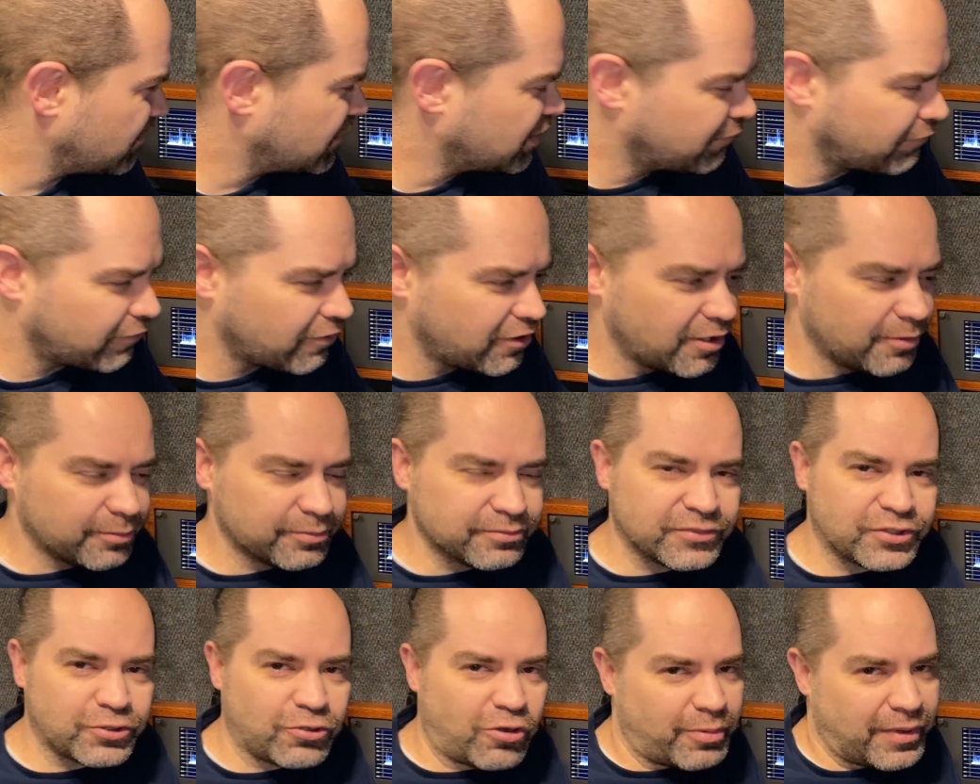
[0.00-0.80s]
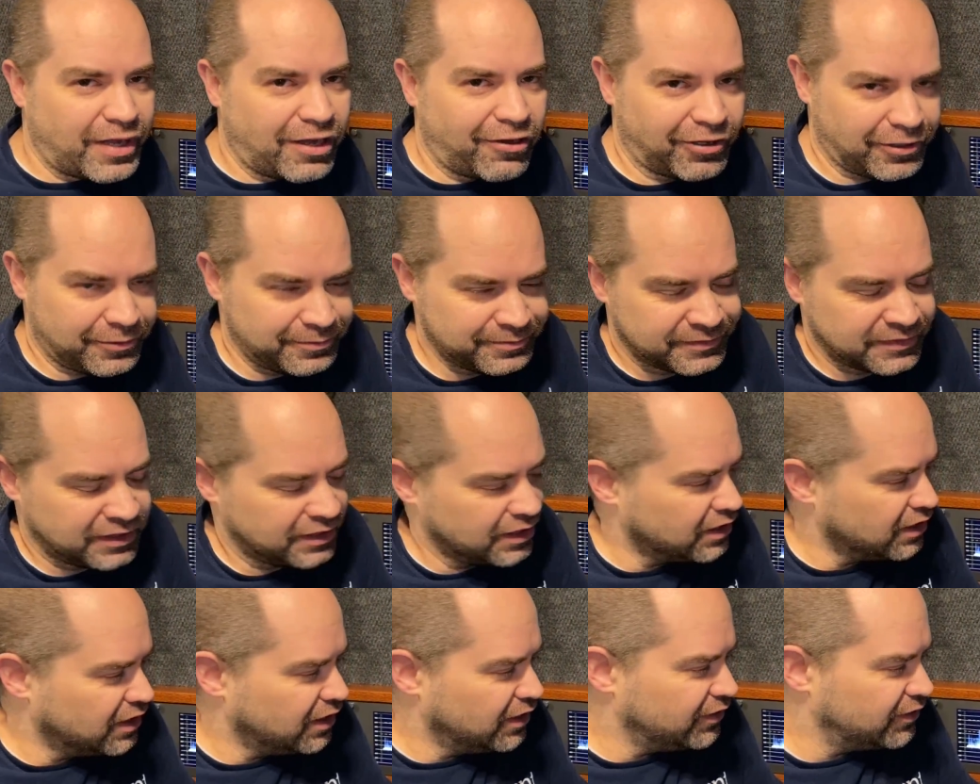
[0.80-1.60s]
from shore power.
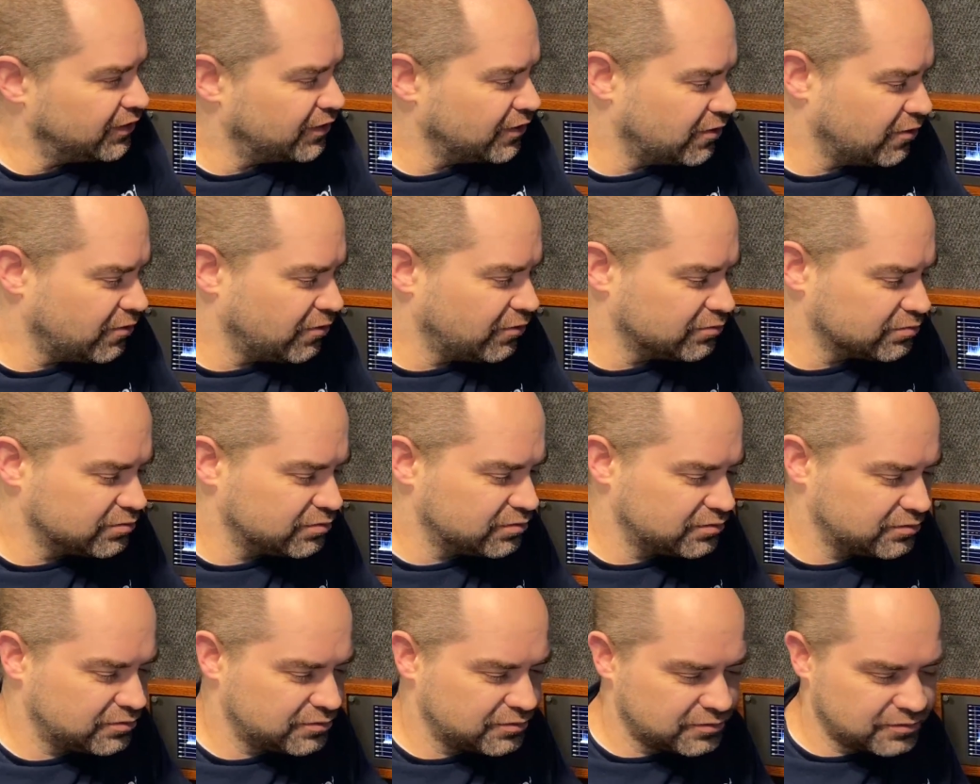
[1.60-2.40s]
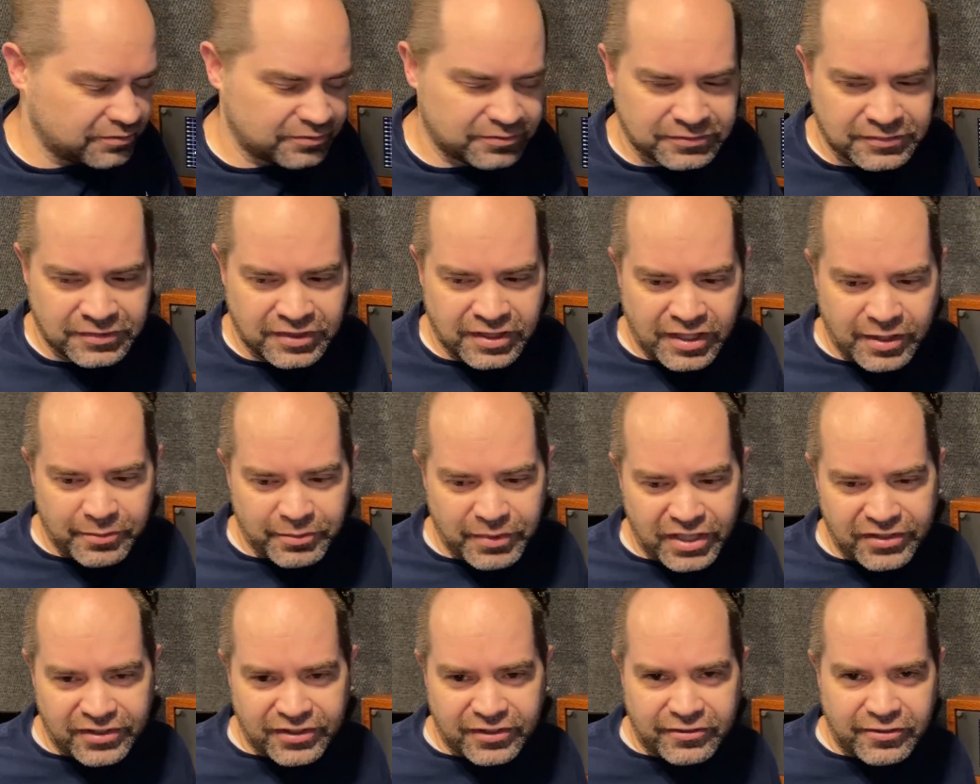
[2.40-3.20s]
So
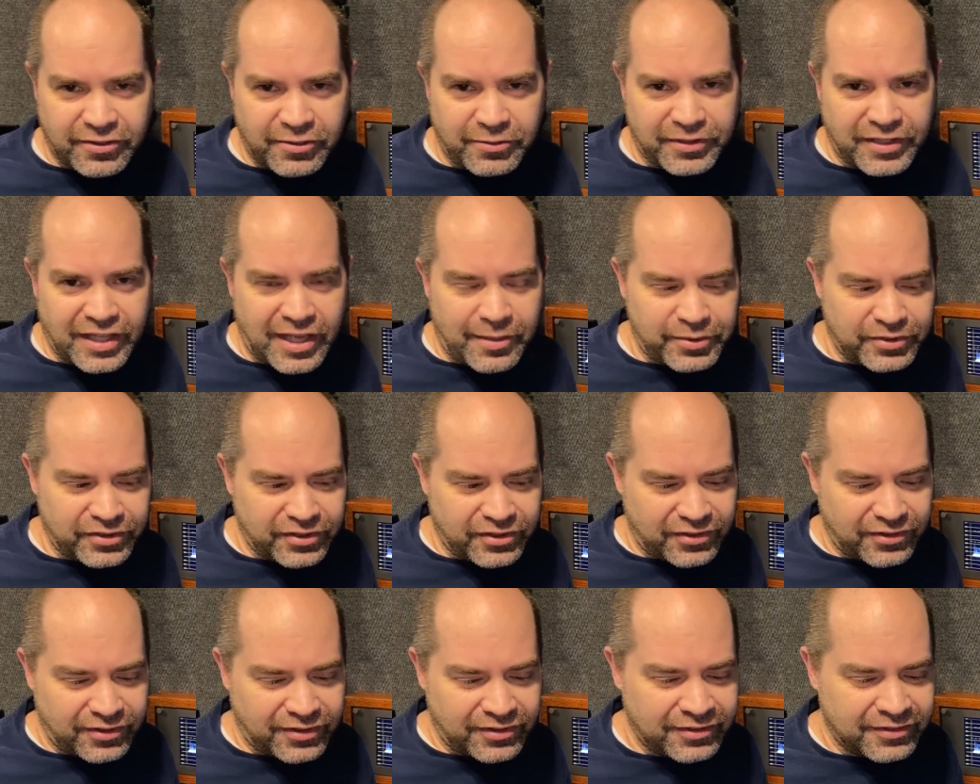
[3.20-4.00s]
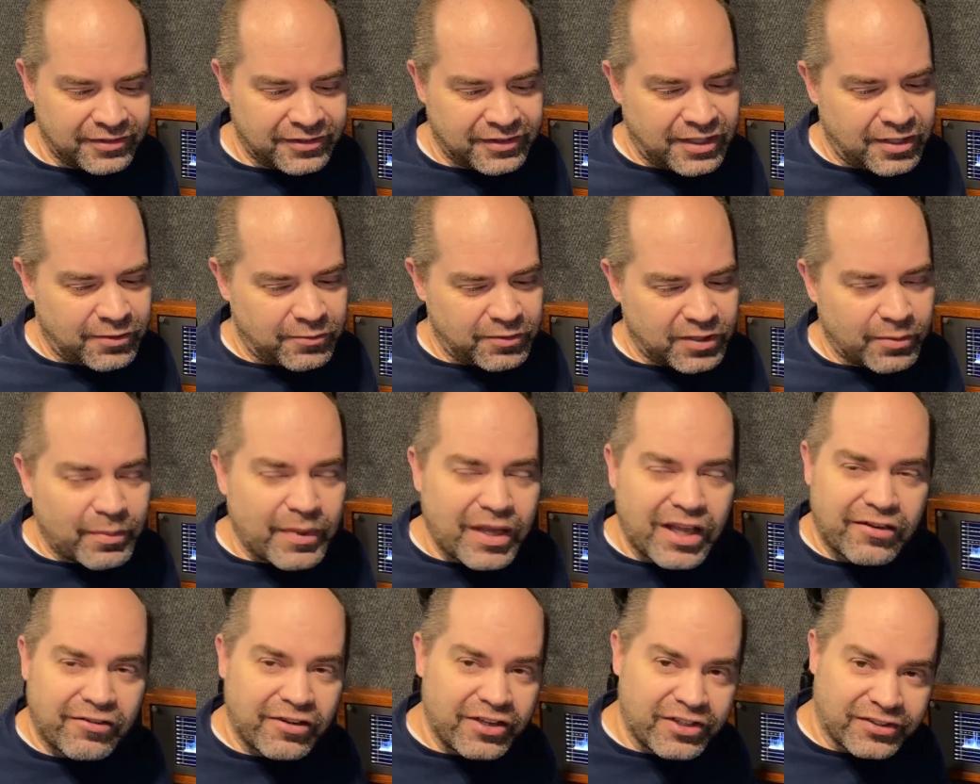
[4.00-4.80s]
basically, what happens when the
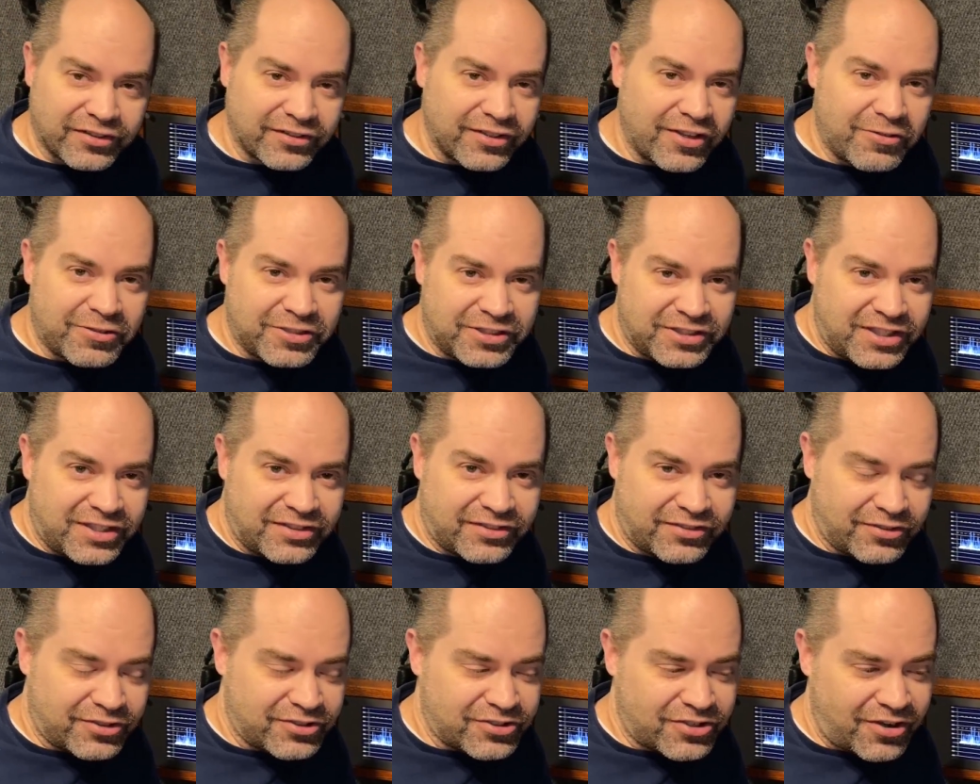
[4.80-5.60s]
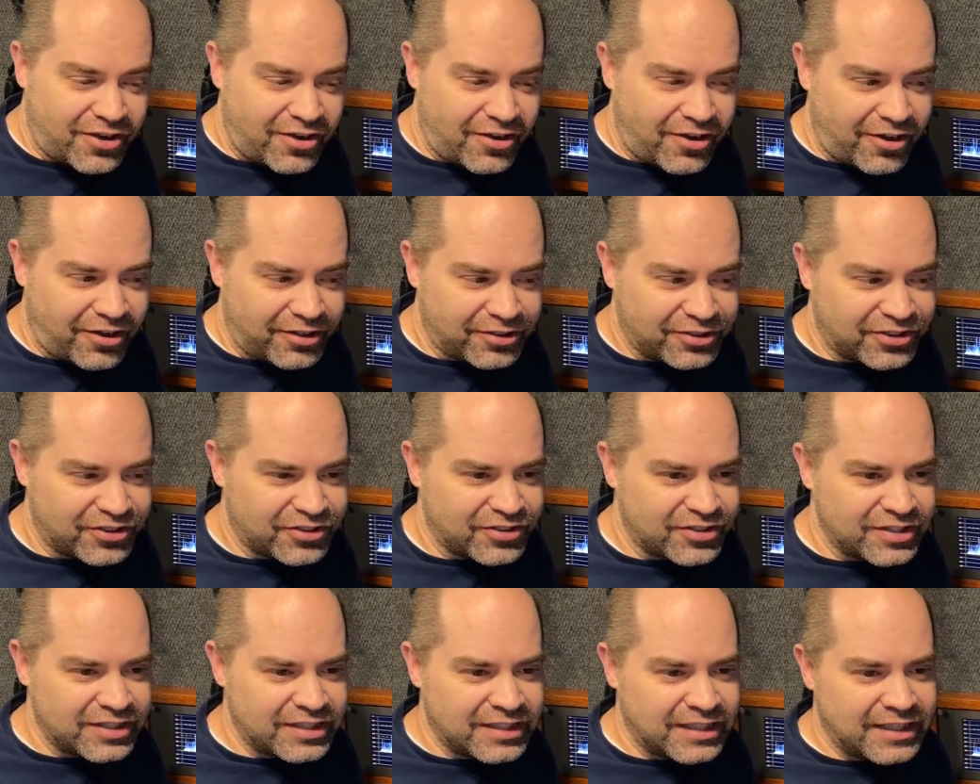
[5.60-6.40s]
battery is low and it needs to
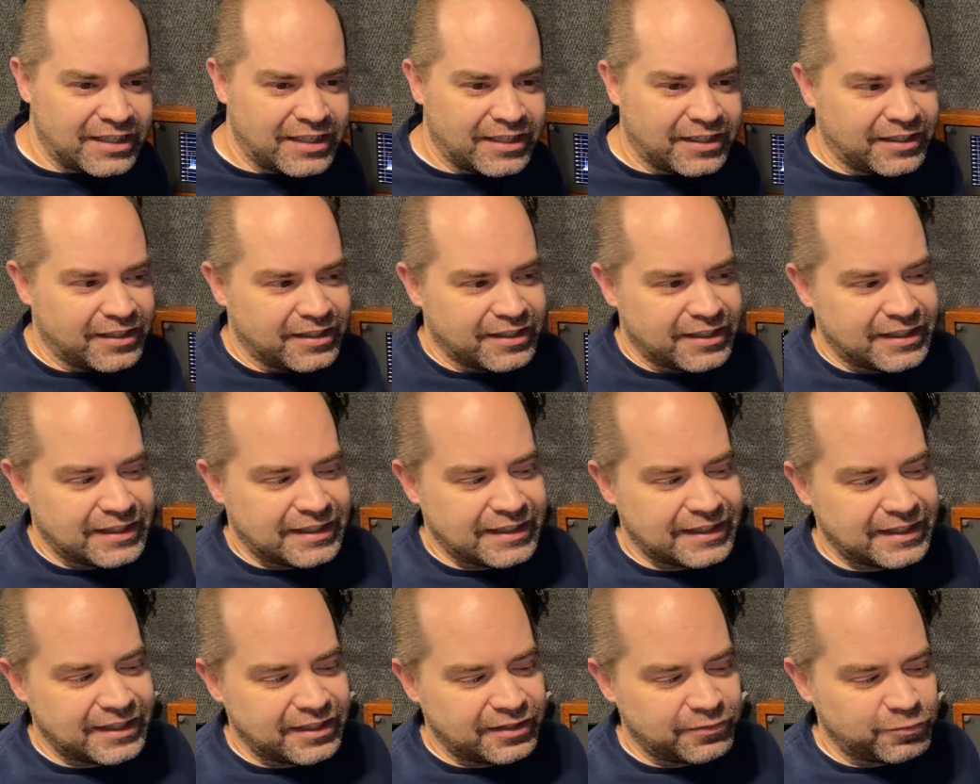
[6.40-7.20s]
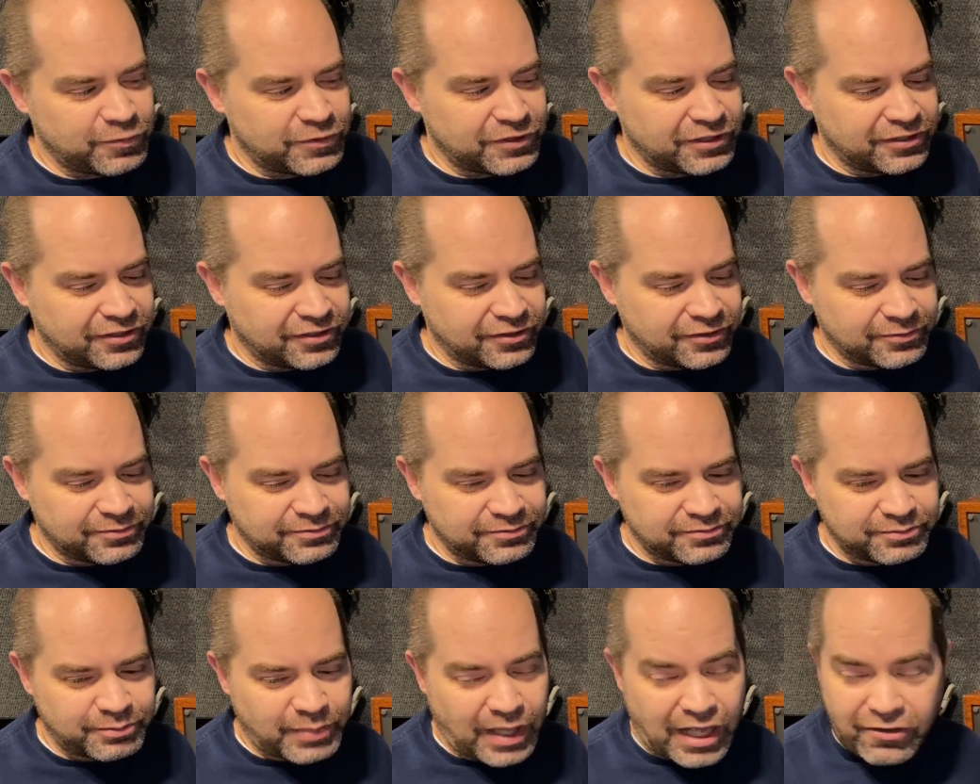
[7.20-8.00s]
charge, it will
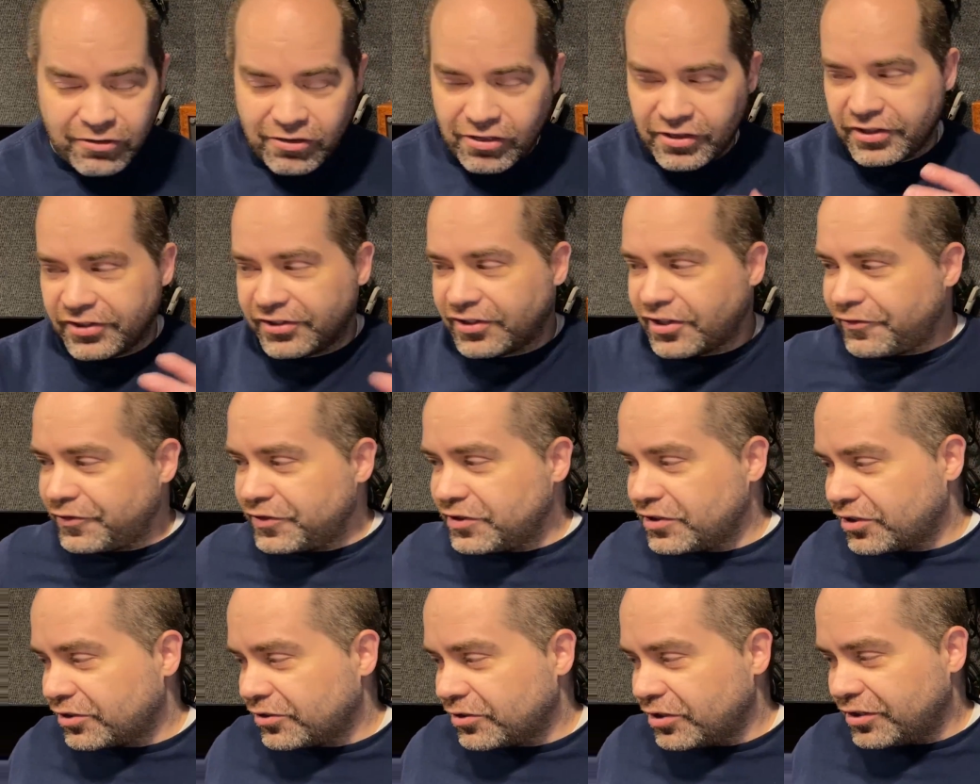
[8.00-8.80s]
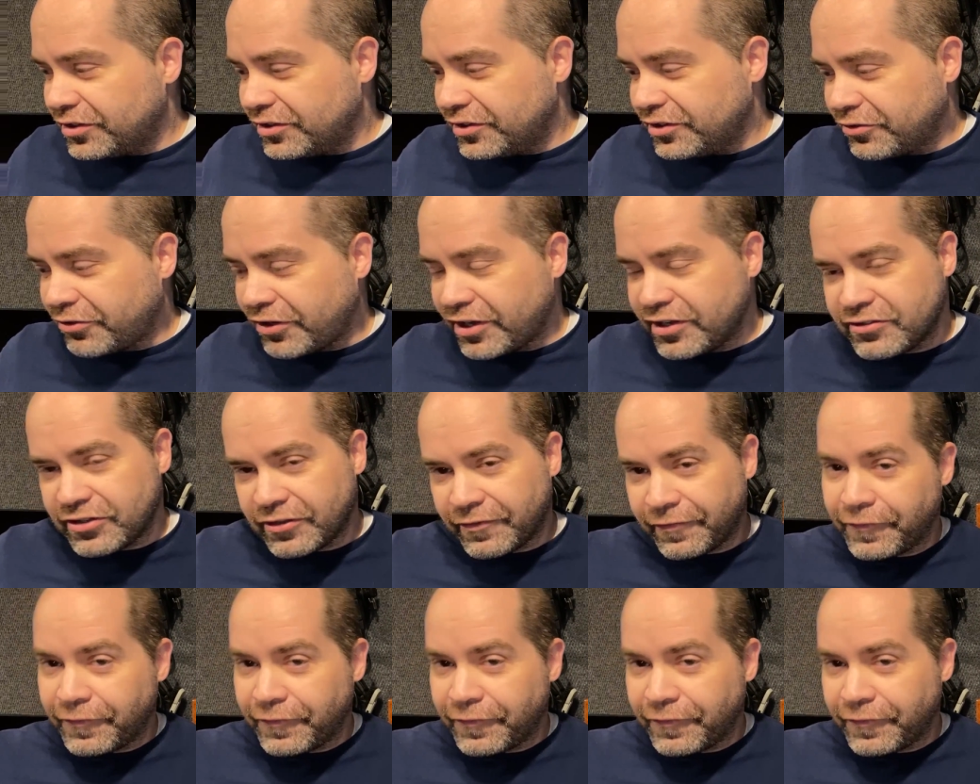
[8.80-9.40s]
power all the stuff in the trailer